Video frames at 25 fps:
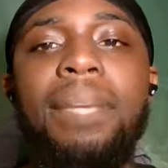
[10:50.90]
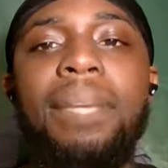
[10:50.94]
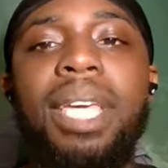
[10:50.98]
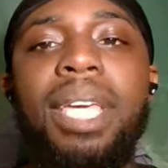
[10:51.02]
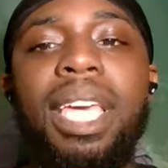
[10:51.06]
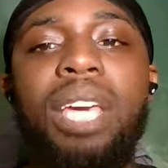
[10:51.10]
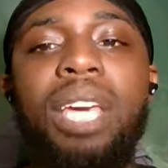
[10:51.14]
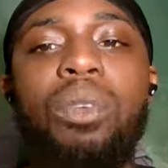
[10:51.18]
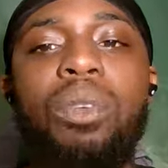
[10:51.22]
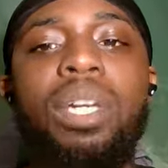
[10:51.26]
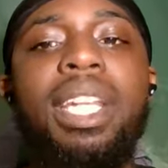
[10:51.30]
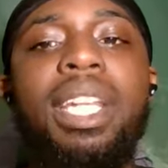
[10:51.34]

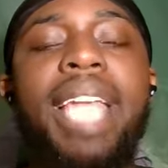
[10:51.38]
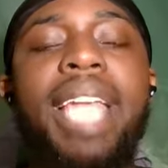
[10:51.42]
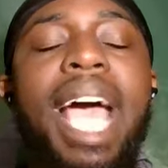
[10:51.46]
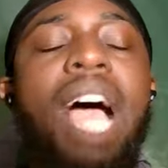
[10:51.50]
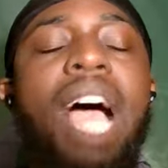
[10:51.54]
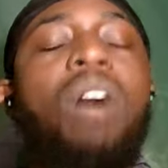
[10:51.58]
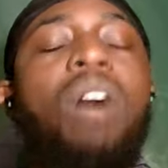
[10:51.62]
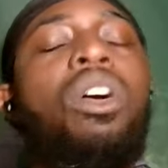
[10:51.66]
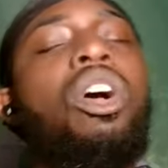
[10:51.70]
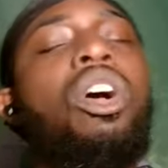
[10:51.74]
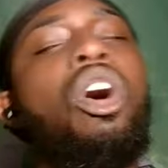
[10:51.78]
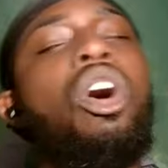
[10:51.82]
it would
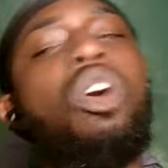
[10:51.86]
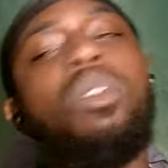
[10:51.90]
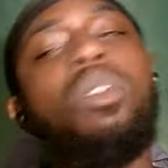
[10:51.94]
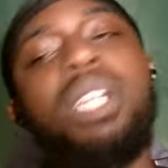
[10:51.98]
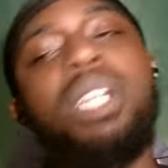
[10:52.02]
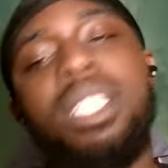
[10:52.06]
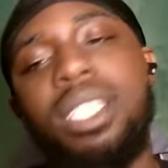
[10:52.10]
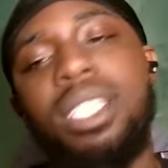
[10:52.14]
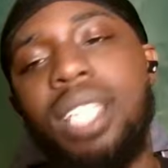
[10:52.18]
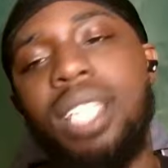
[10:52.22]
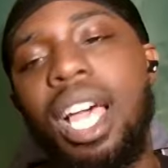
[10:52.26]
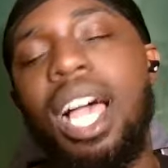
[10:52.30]
now
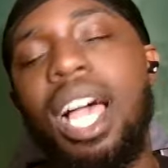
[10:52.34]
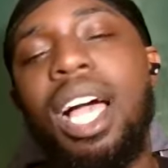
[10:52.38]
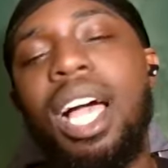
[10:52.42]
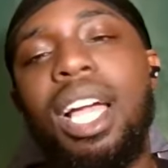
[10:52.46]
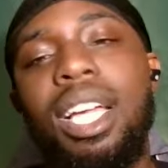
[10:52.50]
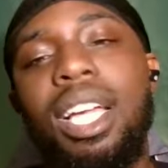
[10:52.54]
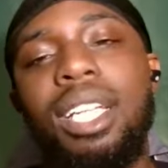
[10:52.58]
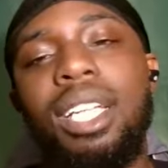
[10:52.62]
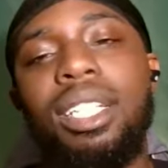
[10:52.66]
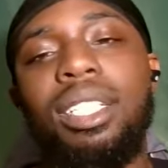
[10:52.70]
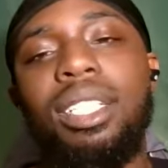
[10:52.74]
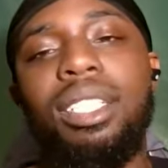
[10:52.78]

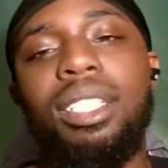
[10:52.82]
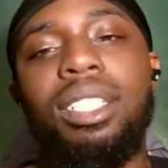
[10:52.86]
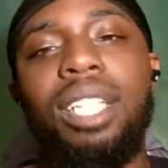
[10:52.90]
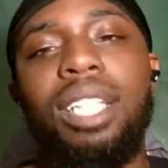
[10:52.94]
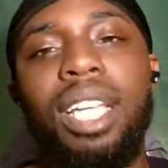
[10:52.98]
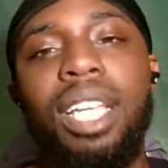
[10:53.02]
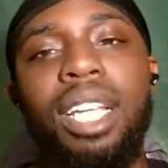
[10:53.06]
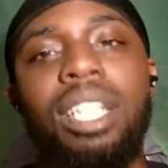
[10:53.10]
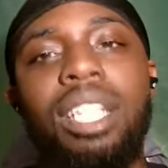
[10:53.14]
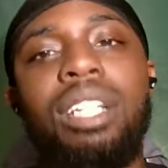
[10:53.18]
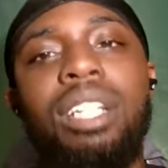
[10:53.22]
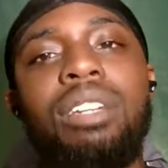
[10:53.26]
coincide
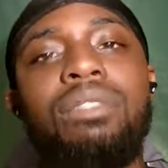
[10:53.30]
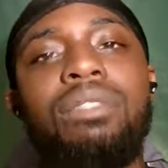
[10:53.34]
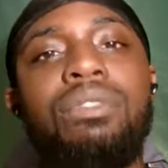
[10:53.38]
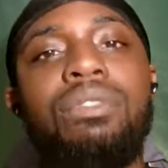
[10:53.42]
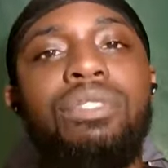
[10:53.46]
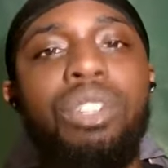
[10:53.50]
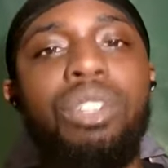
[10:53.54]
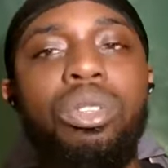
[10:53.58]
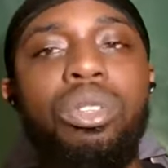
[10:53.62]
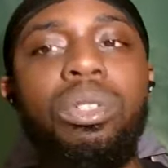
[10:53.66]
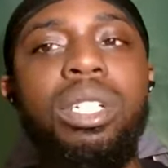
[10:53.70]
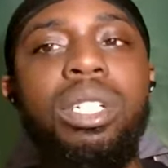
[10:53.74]
in
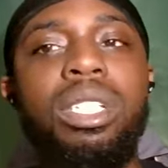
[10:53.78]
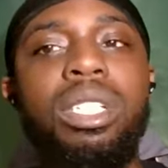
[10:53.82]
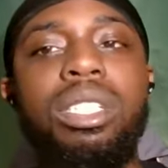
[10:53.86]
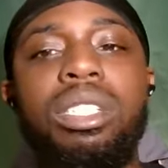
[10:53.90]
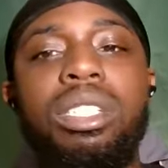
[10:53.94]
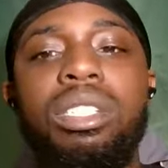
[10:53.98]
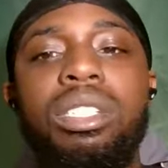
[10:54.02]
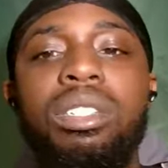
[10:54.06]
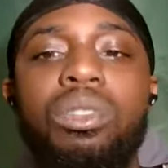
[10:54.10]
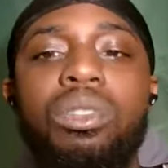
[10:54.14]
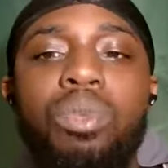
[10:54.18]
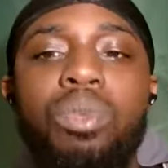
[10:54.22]

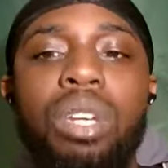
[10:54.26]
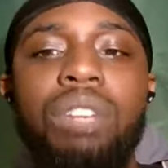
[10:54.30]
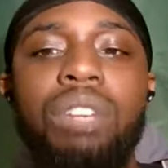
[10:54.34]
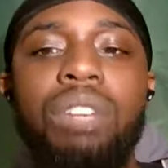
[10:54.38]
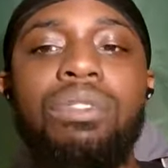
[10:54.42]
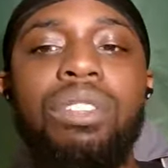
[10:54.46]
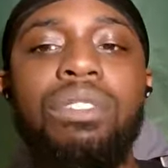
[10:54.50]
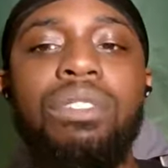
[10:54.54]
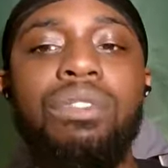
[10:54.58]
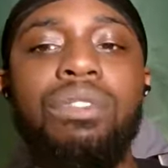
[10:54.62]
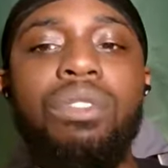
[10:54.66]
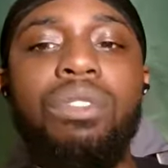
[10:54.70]
confluence
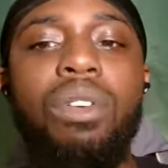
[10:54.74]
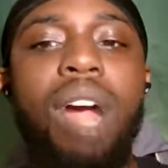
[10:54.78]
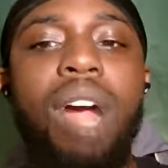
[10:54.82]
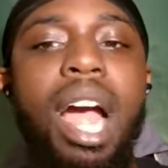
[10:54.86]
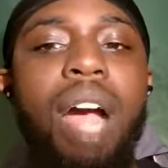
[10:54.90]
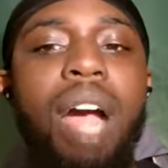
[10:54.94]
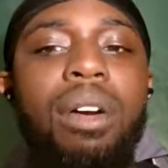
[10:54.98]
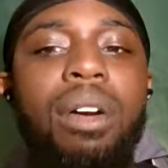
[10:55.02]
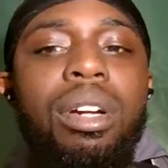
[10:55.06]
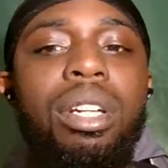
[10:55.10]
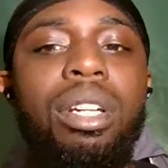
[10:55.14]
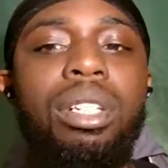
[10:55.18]
with the 4
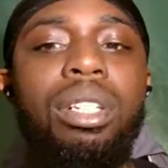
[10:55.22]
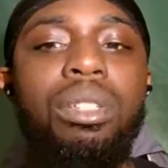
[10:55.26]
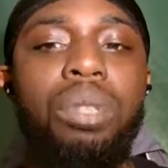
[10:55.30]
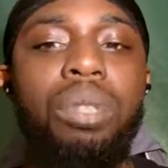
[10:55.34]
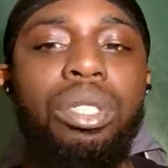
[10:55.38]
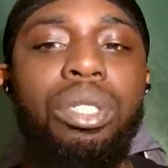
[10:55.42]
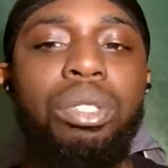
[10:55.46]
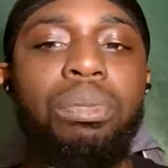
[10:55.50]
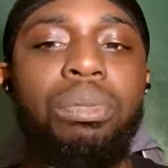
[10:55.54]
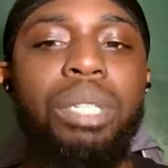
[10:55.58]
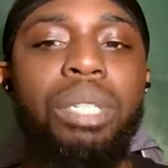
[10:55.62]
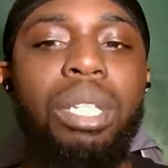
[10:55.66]
hour,
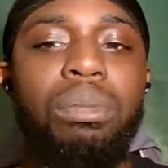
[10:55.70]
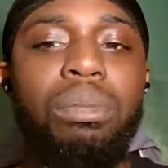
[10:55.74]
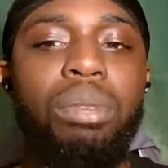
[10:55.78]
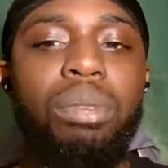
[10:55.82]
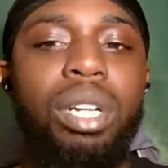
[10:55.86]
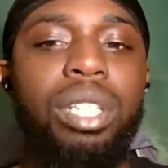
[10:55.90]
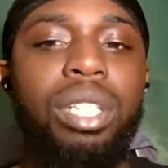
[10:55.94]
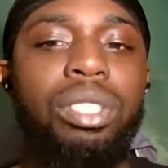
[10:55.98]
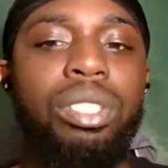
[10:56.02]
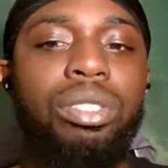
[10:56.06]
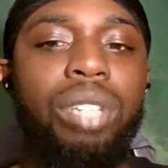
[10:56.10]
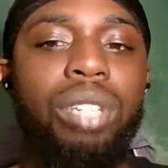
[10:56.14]
which would be a
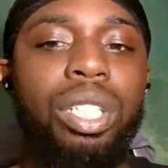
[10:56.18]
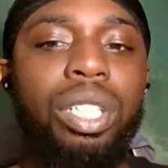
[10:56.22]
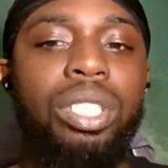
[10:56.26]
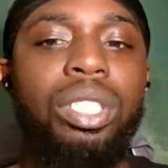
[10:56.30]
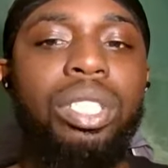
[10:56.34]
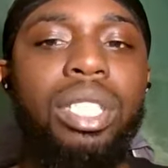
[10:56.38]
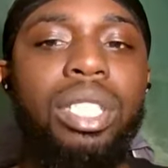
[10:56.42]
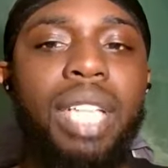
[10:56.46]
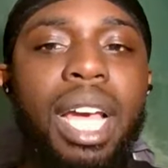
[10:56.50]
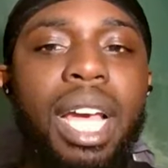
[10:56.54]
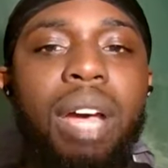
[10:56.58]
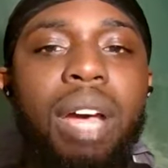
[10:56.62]
breaker
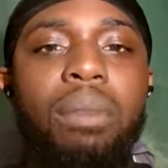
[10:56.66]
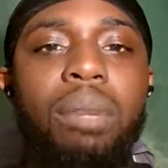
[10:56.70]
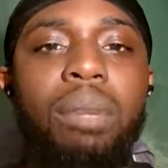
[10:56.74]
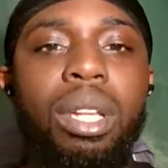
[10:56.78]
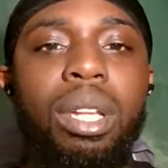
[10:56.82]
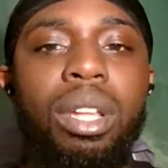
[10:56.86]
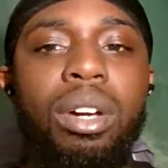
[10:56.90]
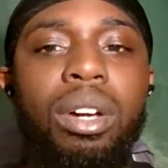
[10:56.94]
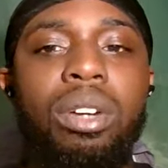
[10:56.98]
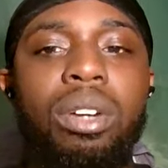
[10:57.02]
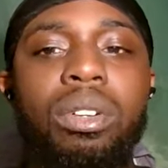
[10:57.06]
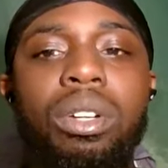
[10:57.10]
structure down
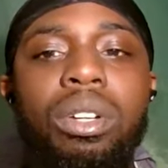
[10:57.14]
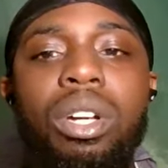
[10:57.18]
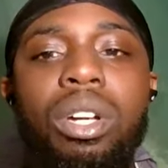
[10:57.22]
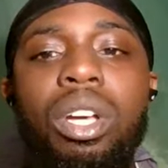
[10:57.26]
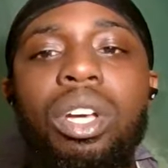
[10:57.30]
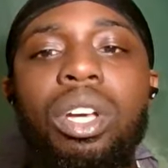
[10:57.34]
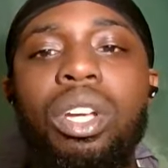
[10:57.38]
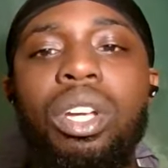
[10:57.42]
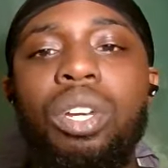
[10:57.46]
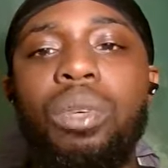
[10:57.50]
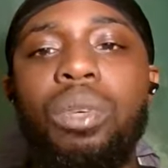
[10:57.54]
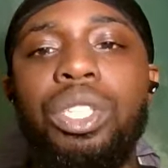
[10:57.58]
below,
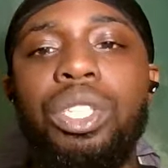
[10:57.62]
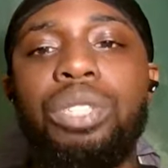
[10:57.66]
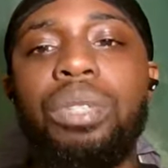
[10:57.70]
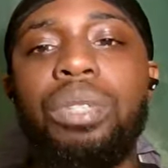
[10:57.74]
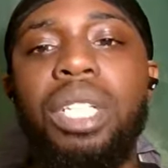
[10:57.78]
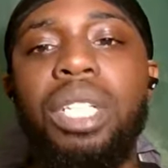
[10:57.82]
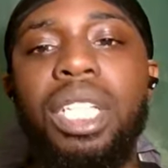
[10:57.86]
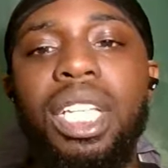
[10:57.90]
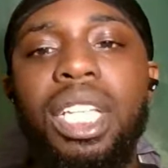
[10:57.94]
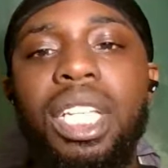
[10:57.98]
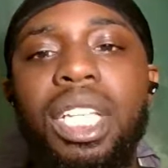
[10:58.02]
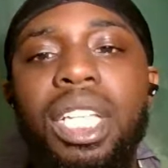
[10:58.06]
which
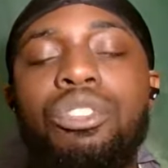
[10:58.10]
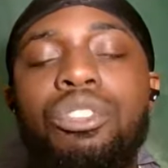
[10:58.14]
would give